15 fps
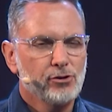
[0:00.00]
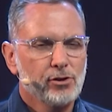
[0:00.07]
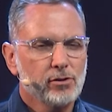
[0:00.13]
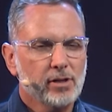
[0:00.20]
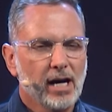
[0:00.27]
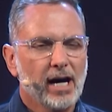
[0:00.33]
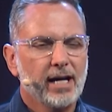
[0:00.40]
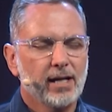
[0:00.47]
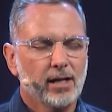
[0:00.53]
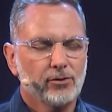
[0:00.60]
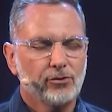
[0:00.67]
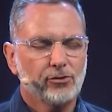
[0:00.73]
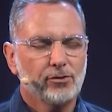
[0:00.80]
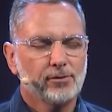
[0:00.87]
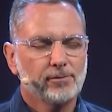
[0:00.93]
would you guide
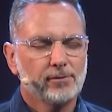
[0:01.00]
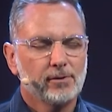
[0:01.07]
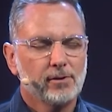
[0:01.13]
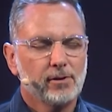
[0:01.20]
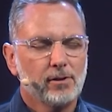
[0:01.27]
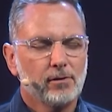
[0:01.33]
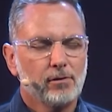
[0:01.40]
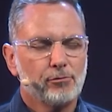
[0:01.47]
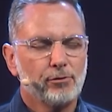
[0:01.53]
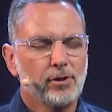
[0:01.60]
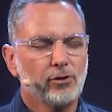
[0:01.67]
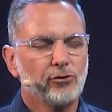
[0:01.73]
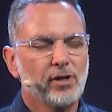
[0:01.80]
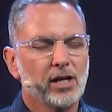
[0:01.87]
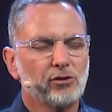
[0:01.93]
us through
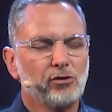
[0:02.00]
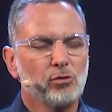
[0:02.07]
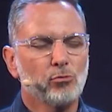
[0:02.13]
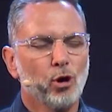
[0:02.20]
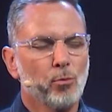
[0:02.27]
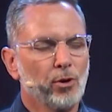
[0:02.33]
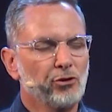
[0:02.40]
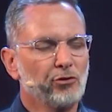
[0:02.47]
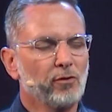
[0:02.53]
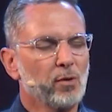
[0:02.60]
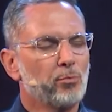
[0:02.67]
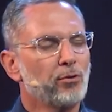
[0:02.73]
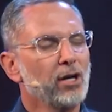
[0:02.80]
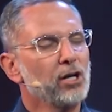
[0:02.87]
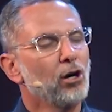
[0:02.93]
these next few moments? And
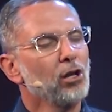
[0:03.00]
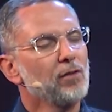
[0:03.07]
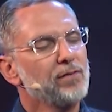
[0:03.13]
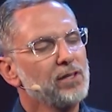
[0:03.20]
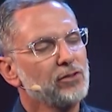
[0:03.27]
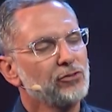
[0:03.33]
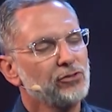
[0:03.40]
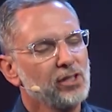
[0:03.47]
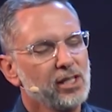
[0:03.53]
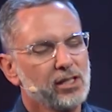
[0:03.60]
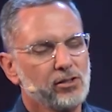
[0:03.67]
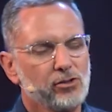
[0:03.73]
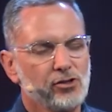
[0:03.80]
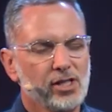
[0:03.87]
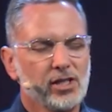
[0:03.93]
we pray all of this
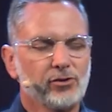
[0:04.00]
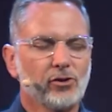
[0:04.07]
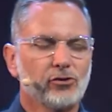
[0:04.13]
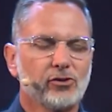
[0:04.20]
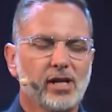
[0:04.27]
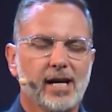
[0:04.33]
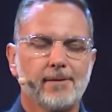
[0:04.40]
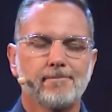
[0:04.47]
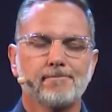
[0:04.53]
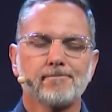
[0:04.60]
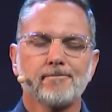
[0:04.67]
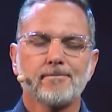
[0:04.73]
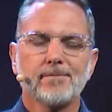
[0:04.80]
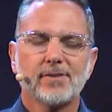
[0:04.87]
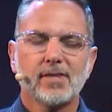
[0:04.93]
in Jesus' name.
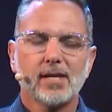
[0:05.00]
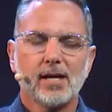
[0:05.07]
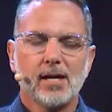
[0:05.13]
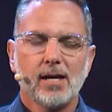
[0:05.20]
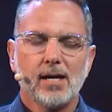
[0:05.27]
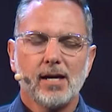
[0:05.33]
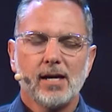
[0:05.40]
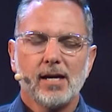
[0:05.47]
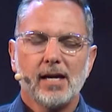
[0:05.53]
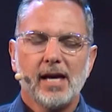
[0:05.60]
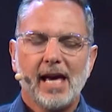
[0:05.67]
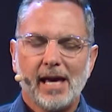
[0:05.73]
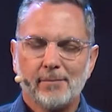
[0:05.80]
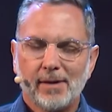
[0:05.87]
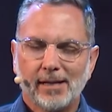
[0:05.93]

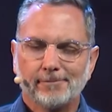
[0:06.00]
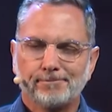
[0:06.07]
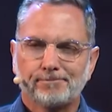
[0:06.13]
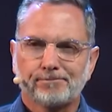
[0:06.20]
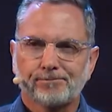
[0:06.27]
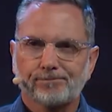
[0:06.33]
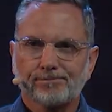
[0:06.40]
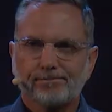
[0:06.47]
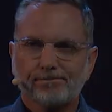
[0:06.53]
Amen.